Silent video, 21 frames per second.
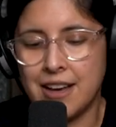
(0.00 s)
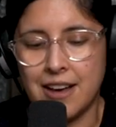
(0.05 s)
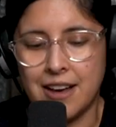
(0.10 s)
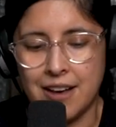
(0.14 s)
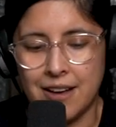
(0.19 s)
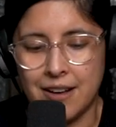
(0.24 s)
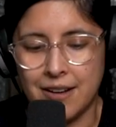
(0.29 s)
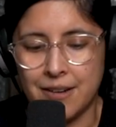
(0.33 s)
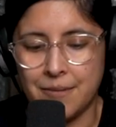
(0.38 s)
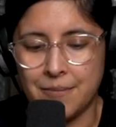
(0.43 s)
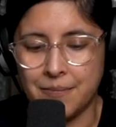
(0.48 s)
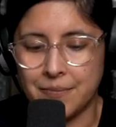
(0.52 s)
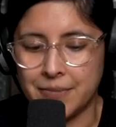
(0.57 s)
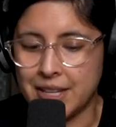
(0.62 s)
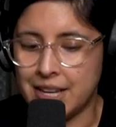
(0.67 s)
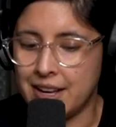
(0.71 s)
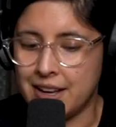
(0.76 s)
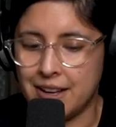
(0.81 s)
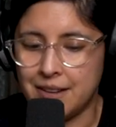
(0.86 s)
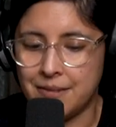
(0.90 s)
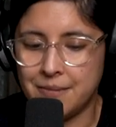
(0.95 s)
Um,
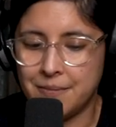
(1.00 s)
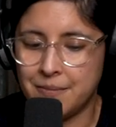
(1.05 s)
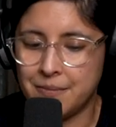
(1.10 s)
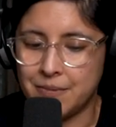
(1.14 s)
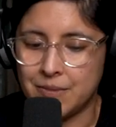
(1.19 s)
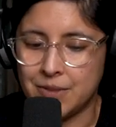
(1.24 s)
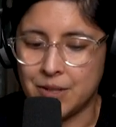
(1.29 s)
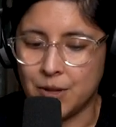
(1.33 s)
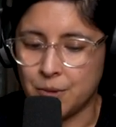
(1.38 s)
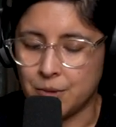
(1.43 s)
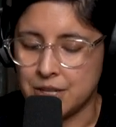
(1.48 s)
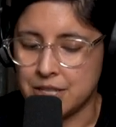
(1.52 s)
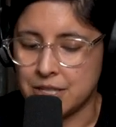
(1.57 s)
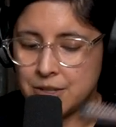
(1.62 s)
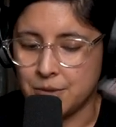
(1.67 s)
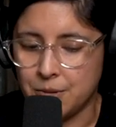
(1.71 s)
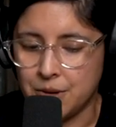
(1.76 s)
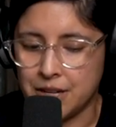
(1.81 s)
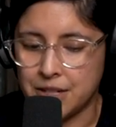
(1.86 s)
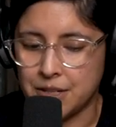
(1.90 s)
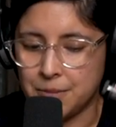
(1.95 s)
yeah, no
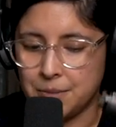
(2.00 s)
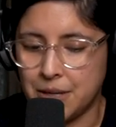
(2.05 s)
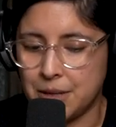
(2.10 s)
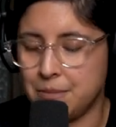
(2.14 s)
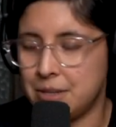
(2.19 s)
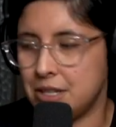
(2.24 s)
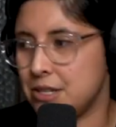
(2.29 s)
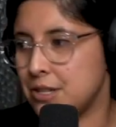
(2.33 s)
reason why your baby